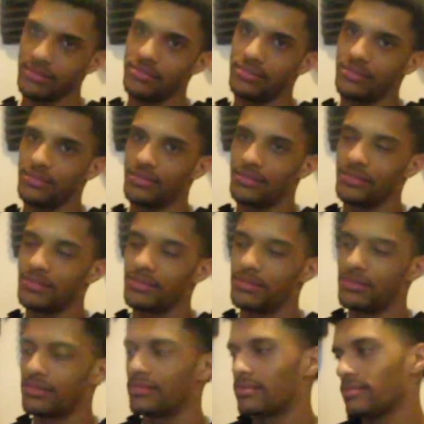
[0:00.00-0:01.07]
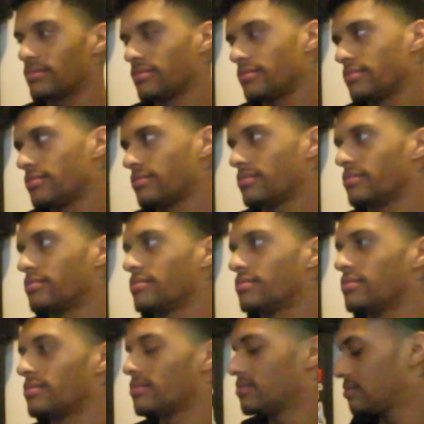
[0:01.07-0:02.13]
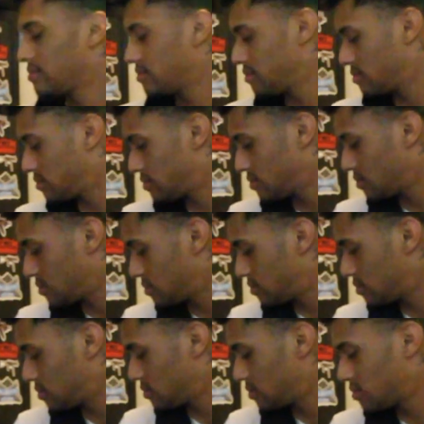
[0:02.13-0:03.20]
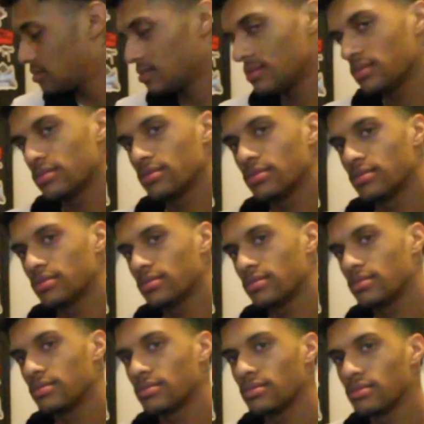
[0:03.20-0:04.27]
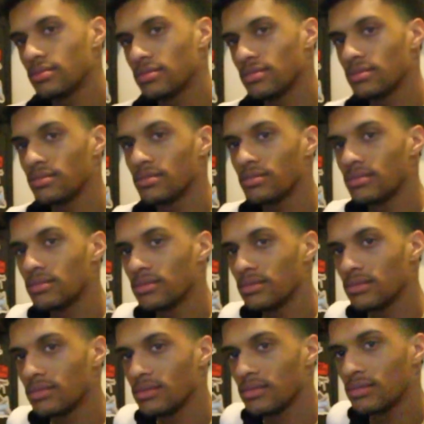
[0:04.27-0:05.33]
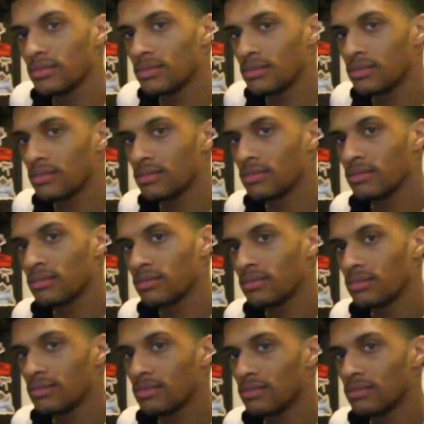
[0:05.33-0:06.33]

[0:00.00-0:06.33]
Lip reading: Nobody speaks.